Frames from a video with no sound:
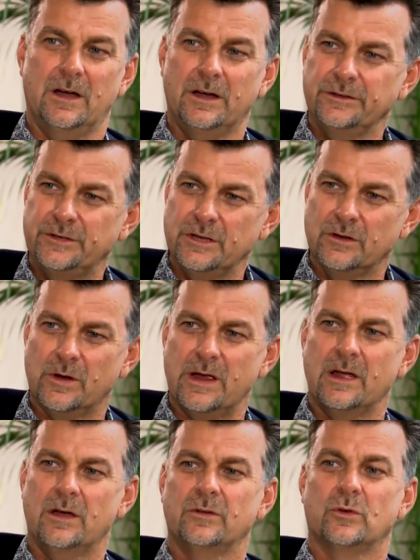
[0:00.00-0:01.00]
a hunting
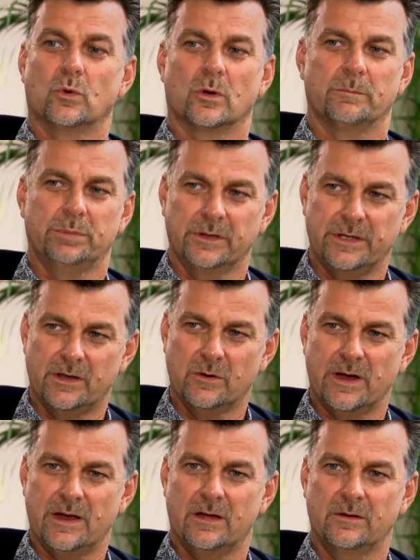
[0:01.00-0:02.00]
ground or a
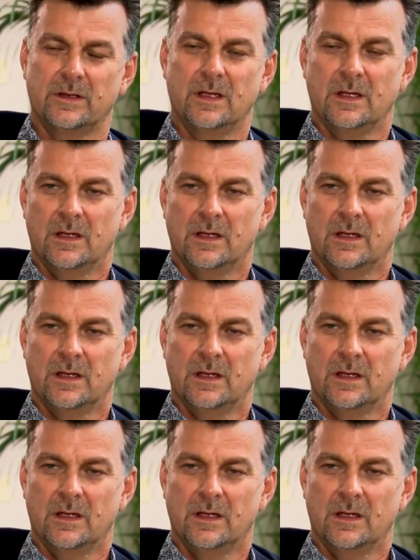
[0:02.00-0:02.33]
playground